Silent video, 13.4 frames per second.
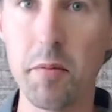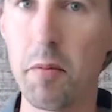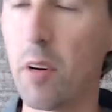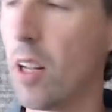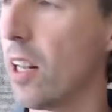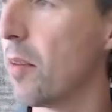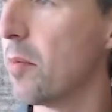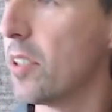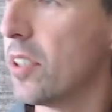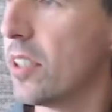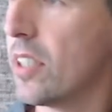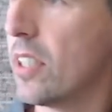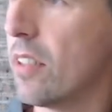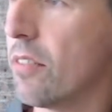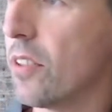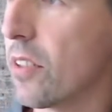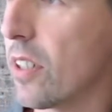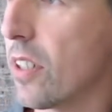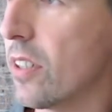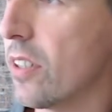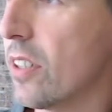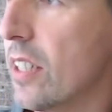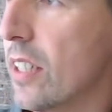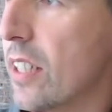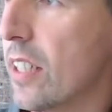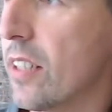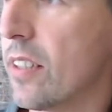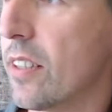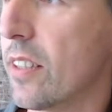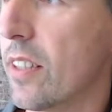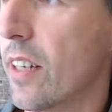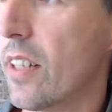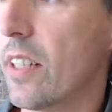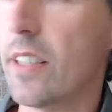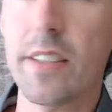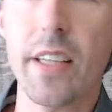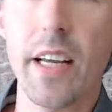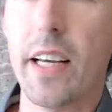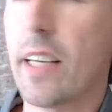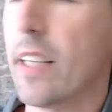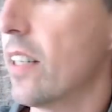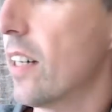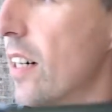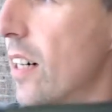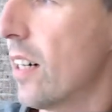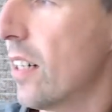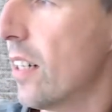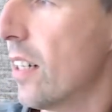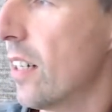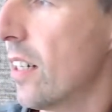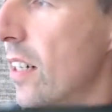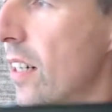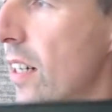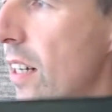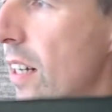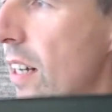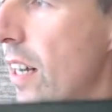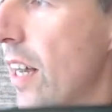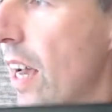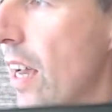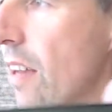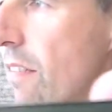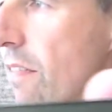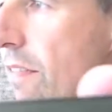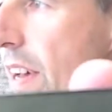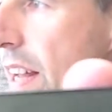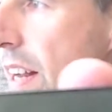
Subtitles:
well, let me see if you can see this. There is a fan